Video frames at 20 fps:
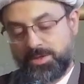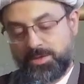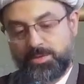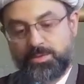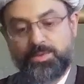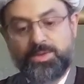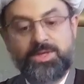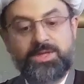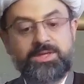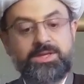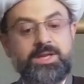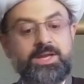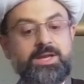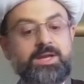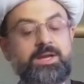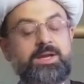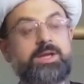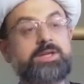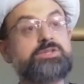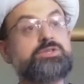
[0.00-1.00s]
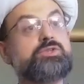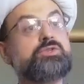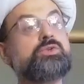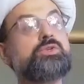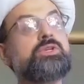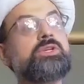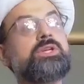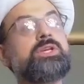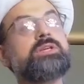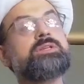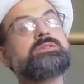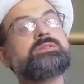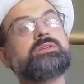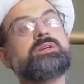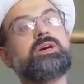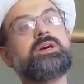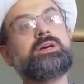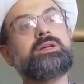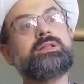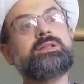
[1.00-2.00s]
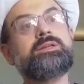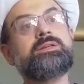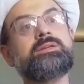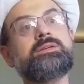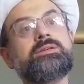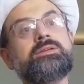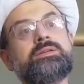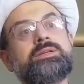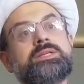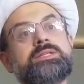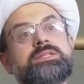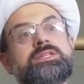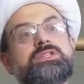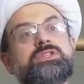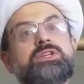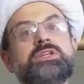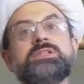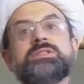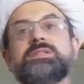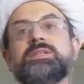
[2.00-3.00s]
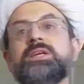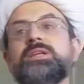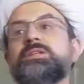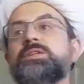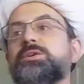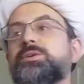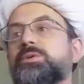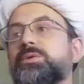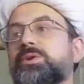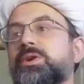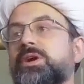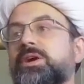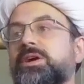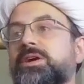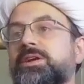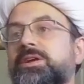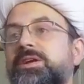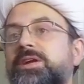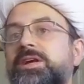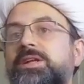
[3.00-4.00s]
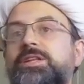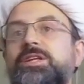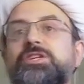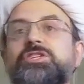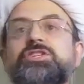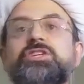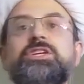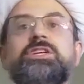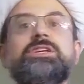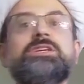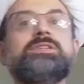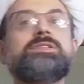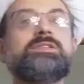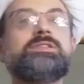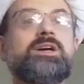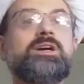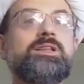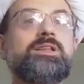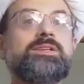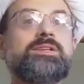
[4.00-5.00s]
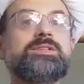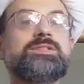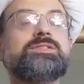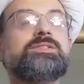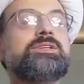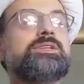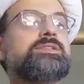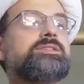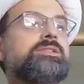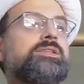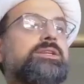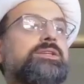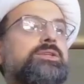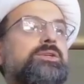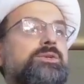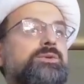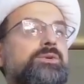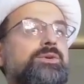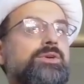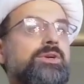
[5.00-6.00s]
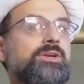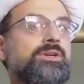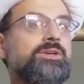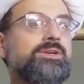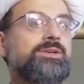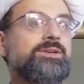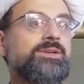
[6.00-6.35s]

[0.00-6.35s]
when a Sunni scholar is translating Quran and a Shi'i scholar is translating Quran,